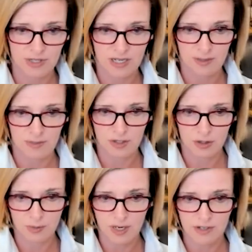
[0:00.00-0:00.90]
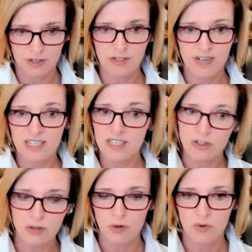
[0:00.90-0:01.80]
your time in your partner and in
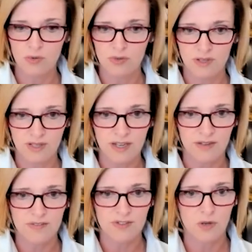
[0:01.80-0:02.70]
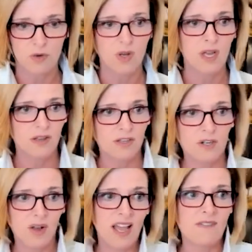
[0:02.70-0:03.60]
your own life. So, you
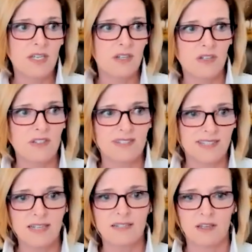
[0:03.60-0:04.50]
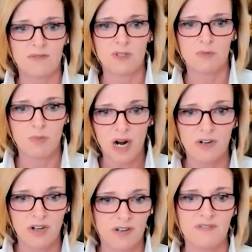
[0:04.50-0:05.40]
know, having a good sex life is
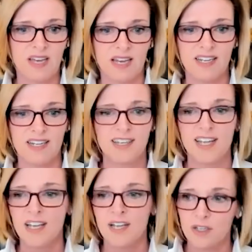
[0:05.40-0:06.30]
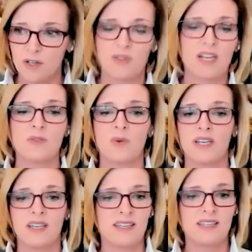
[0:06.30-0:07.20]
part of that. And you know, that's
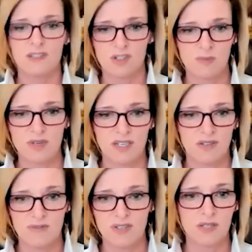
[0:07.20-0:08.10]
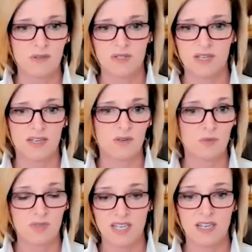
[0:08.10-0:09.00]
why in so many of the videos, I
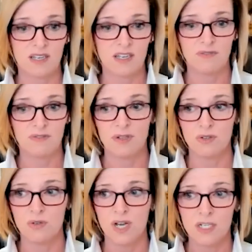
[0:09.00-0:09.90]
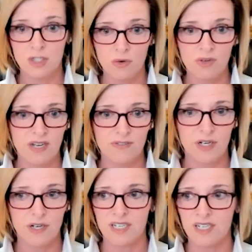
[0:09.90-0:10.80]
say, if you don't have a
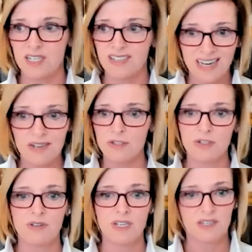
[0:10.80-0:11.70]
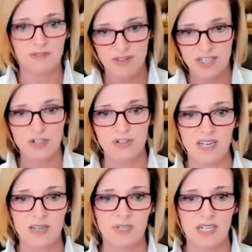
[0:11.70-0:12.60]
honey, get out of the screen and invest your
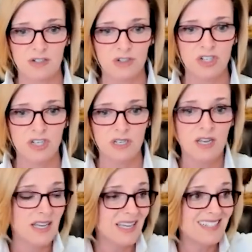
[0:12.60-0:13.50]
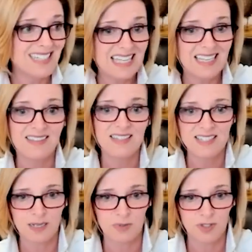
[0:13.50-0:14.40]
time and energy in taking the
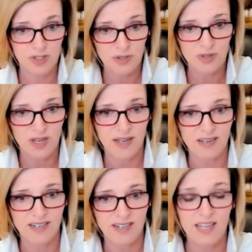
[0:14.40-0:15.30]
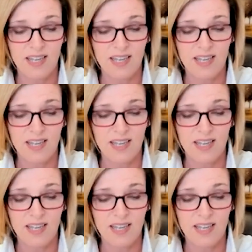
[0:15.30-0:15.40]
steps to do that.